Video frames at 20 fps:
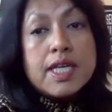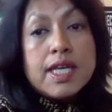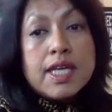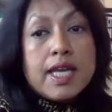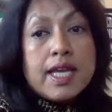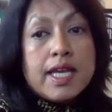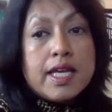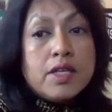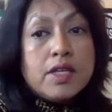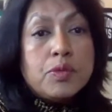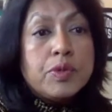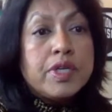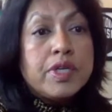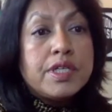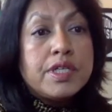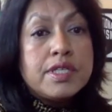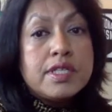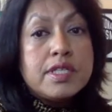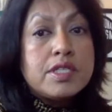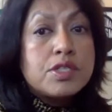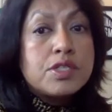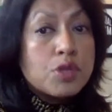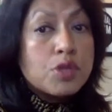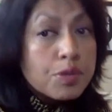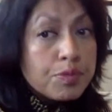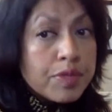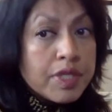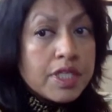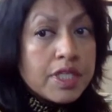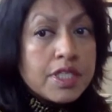And we are
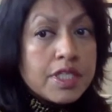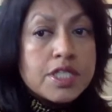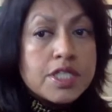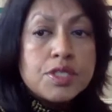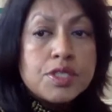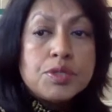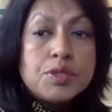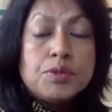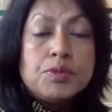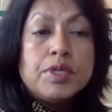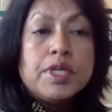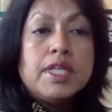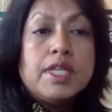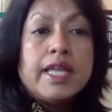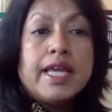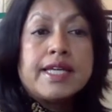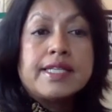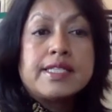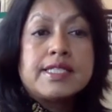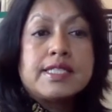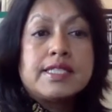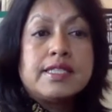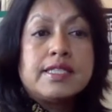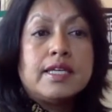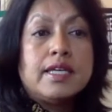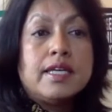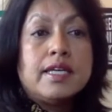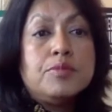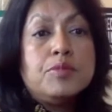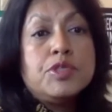determined to elect
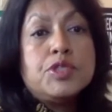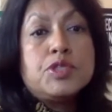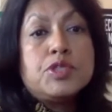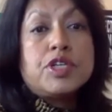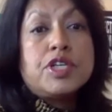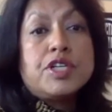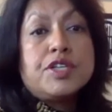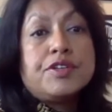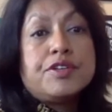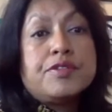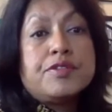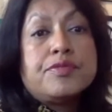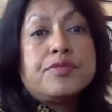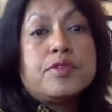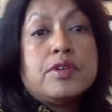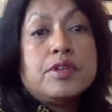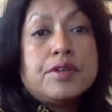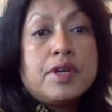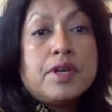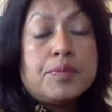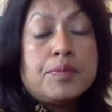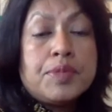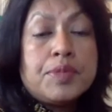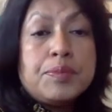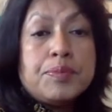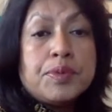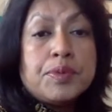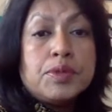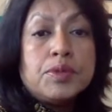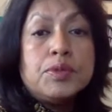a majority of
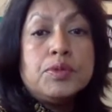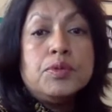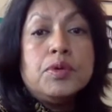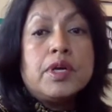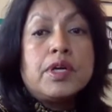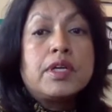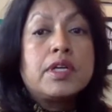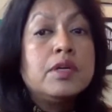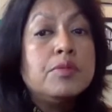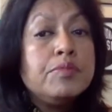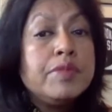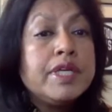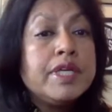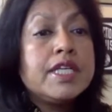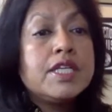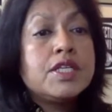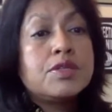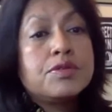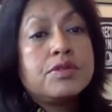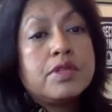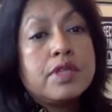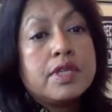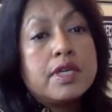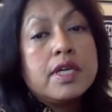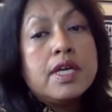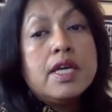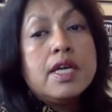people who are committed to the